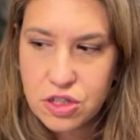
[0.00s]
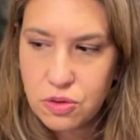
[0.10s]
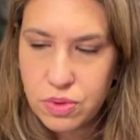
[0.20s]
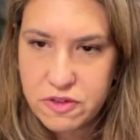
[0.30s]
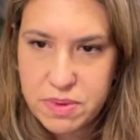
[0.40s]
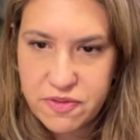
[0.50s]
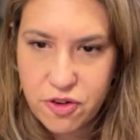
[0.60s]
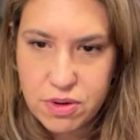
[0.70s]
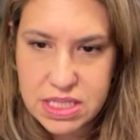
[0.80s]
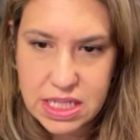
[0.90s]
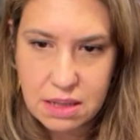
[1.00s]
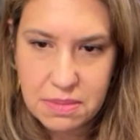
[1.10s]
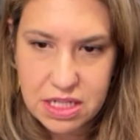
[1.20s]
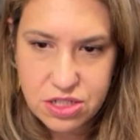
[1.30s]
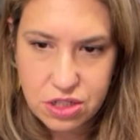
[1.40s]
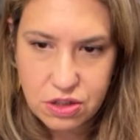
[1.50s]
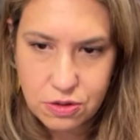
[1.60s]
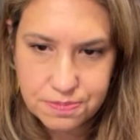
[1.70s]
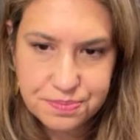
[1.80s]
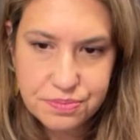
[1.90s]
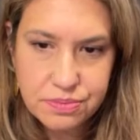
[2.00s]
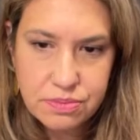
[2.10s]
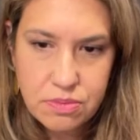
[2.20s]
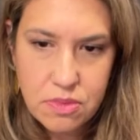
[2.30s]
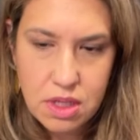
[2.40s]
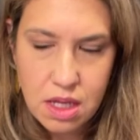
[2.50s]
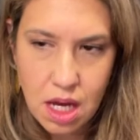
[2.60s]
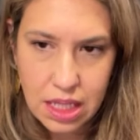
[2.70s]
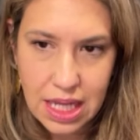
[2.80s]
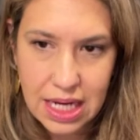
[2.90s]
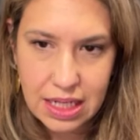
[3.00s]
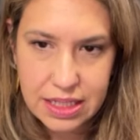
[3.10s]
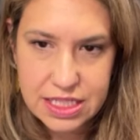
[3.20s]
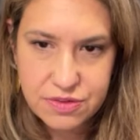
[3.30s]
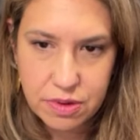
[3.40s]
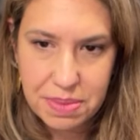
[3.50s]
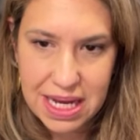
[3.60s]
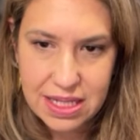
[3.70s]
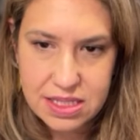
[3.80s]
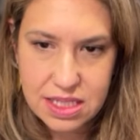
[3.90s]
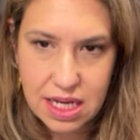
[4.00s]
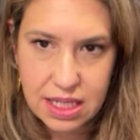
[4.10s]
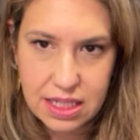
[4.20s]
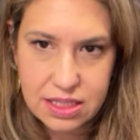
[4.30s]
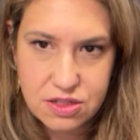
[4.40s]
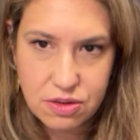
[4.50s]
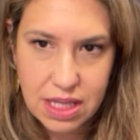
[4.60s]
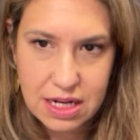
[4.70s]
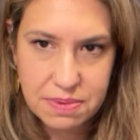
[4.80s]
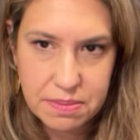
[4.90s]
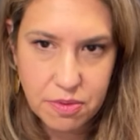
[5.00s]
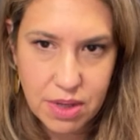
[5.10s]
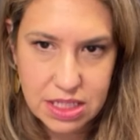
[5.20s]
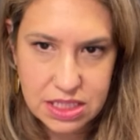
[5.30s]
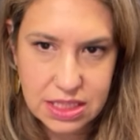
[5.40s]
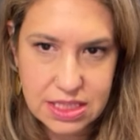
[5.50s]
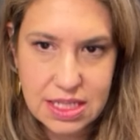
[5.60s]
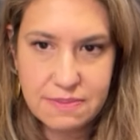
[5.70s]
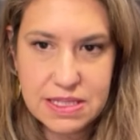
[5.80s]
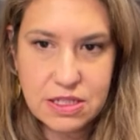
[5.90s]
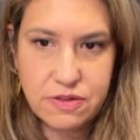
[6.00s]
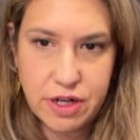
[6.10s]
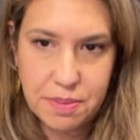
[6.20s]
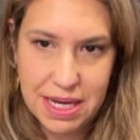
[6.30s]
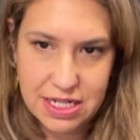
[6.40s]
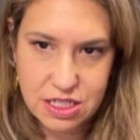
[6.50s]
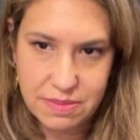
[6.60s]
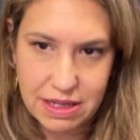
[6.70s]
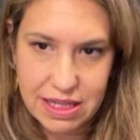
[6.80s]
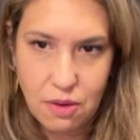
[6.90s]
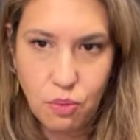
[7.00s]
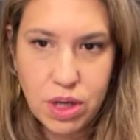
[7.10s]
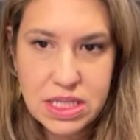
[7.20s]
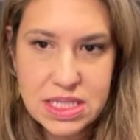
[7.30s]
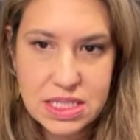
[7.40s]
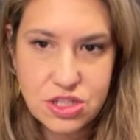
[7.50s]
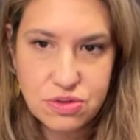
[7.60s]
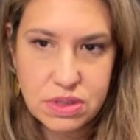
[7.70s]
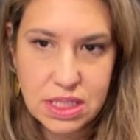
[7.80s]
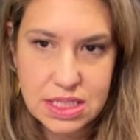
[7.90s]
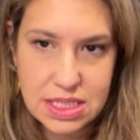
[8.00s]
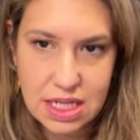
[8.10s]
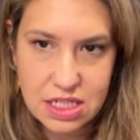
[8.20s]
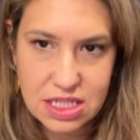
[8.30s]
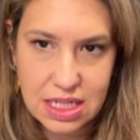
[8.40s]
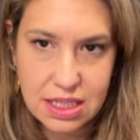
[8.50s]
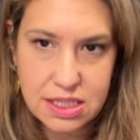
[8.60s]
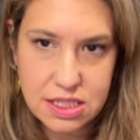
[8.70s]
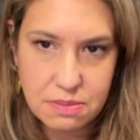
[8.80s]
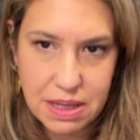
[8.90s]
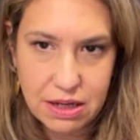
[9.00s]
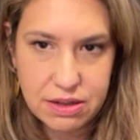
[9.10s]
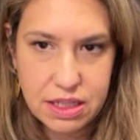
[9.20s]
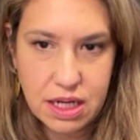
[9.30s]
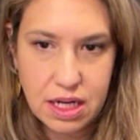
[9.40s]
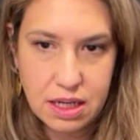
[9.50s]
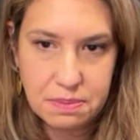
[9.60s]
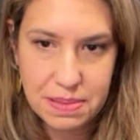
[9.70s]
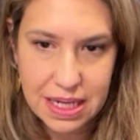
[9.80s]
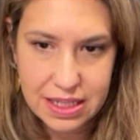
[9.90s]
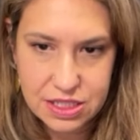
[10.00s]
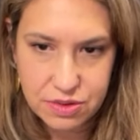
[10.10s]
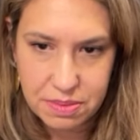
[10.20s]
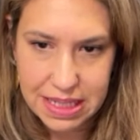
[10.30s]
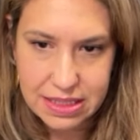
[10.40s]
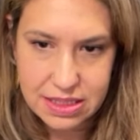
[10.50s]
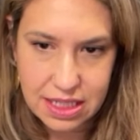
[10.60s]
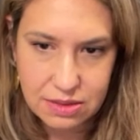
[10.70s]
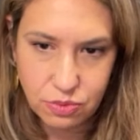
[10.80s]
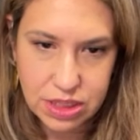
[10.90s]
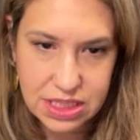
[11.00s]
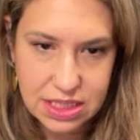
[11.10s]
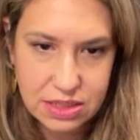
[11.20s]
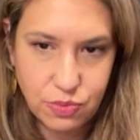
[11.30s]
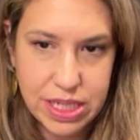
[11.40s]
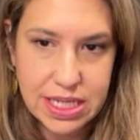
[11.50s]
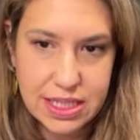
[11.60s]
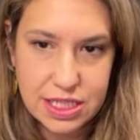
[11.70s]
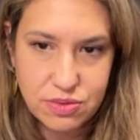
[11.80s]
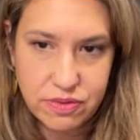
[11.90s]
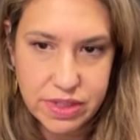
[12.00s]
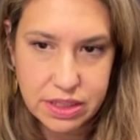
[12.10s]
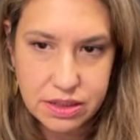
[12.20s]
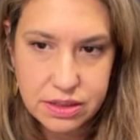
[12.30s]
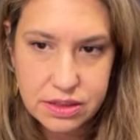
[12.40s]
know, we've been focusing on my show a lot on Israel Palestine. And so a lot of people watching this obviously are very passionate about that. What did Julian Assange tell us about uh, pa- Israel Palestine? What did WikiLeaks reveal?